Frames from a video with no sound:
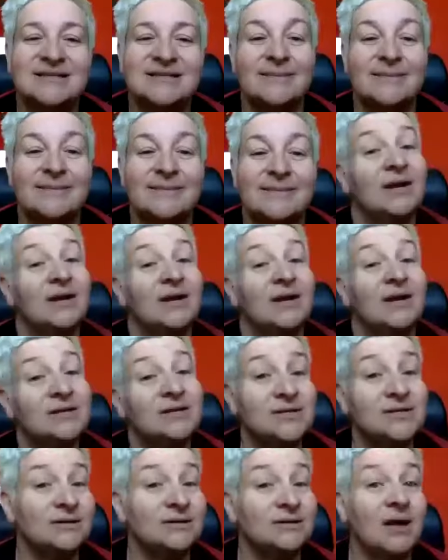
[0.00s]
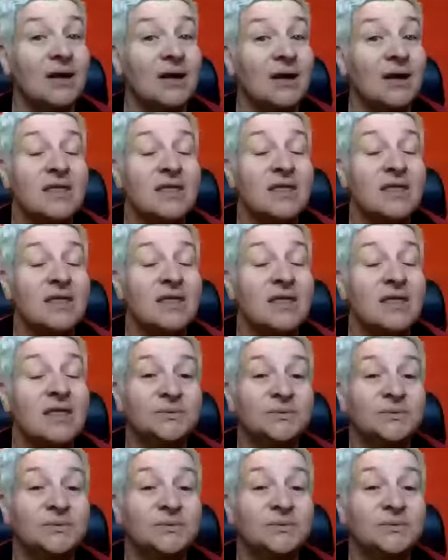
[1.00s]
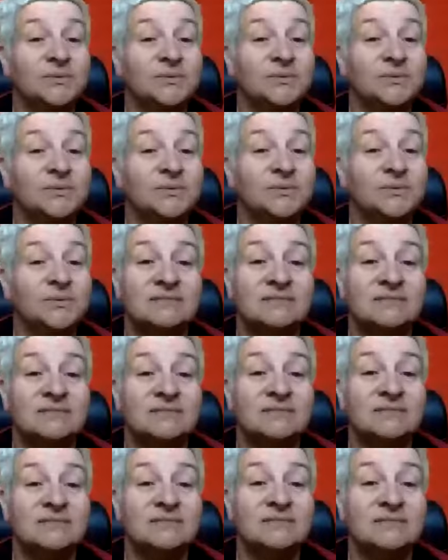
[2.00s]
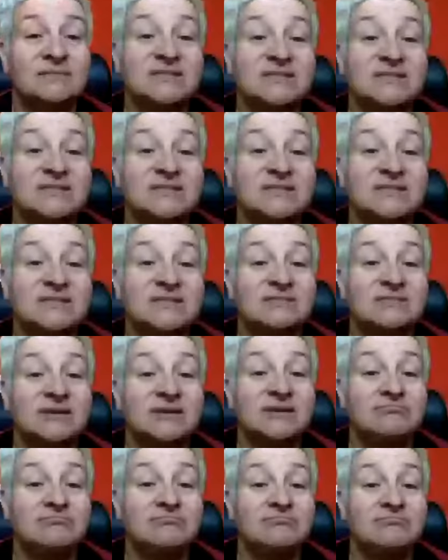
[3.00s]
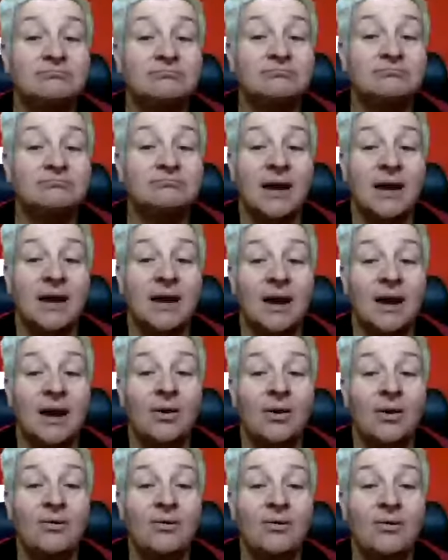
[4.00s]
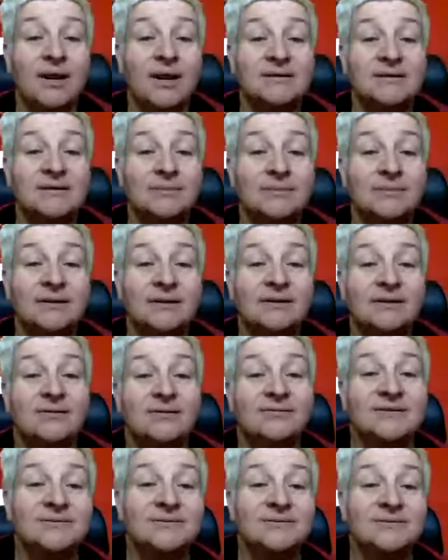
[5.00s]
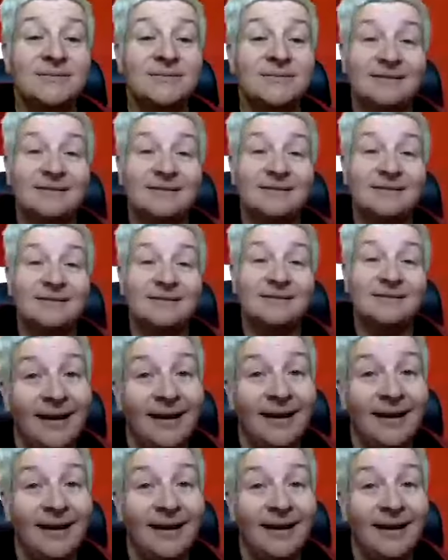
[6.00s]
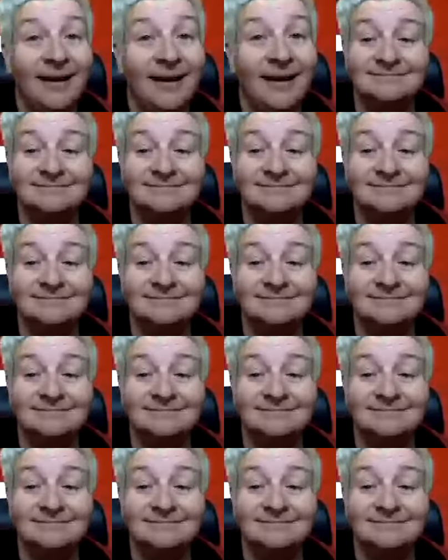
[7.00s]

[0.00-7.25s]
something you can do that will ease misery. All right, I'm going to go off and swim now. Bye.